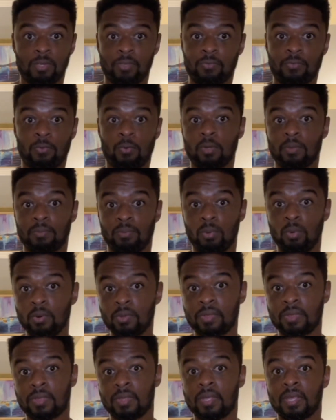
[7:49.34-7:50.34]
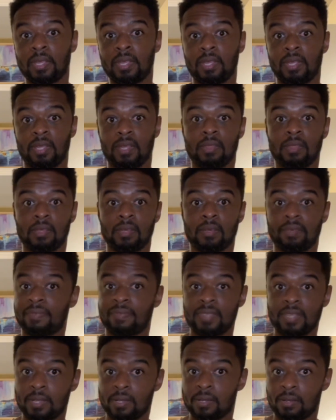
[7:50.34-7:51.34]
fought both in the
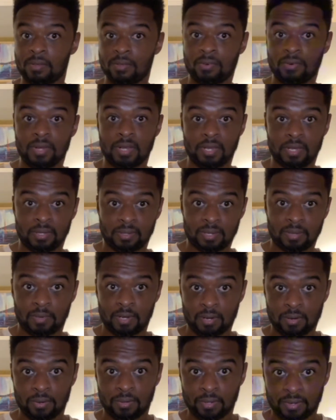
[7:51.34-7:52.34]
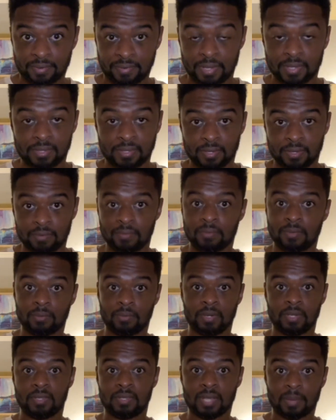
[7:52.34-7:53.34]
failed Ukrainian summer counteroffensive
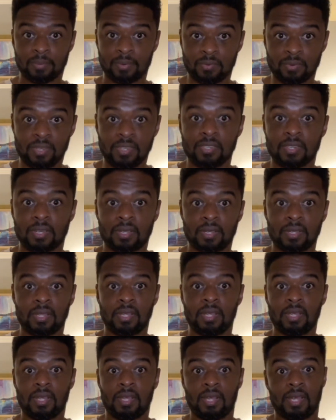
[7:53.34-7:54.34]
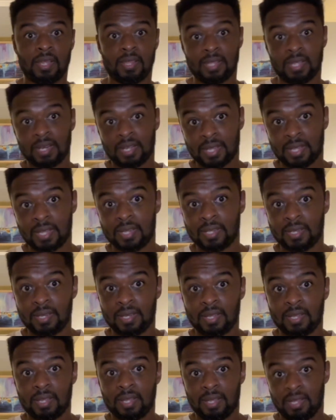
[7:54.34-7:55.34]
towards Zaporizhia, and then again
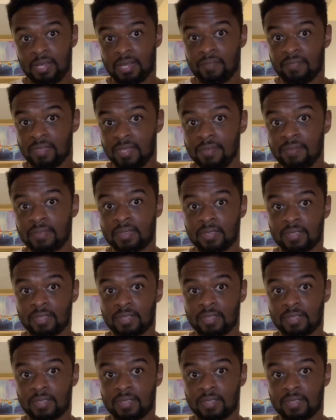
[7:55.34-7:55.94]
in Avdiivka